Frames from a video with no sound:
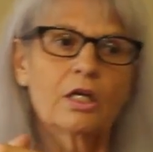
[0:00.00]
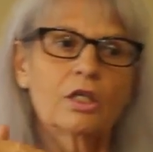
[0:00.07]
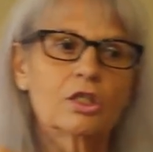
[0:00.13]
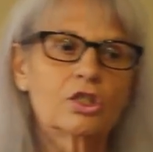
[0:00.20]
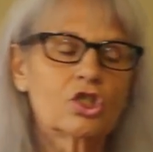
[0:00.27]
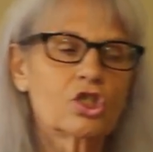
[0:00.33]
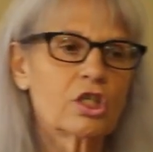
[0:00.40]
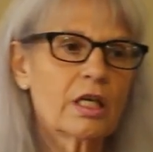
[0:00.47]

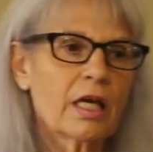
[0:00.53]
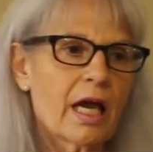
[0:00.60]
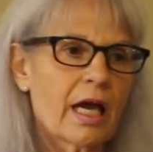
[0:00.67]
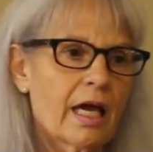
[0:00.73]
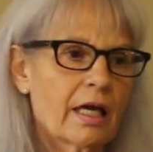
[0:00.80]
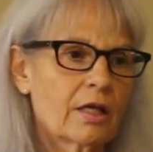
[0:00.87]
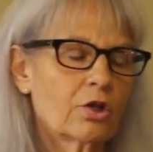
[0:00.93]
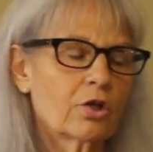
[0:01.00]
and she
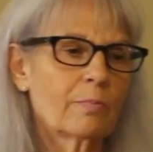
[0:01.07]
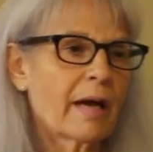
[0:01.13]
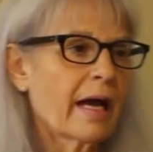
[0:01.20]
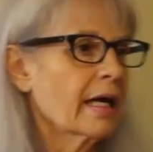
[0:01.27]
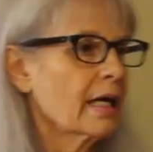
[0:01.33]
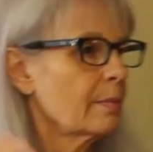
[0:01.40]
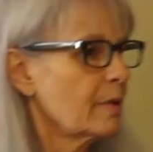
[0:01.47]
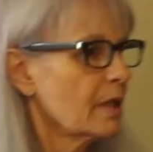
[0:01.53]
had her
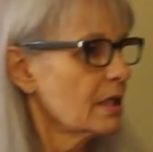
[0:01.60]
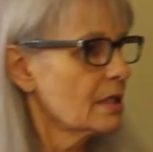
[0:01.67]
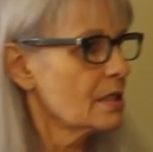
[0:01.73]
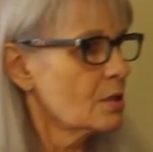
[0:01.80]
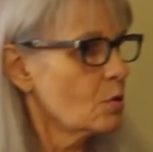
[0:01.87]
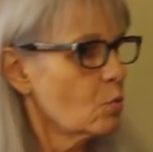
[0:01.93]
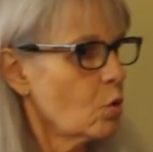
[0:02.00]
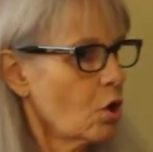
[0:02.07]
back up
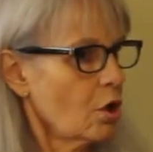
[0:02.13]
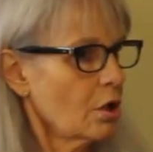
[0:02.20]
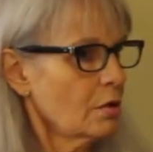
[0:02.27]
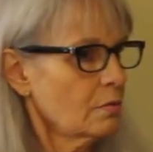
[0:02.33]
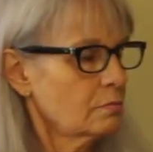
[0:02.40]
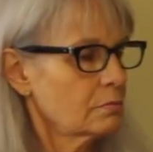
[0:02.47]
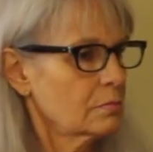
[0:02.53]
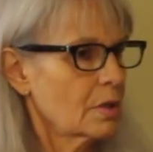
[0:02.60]
against the wall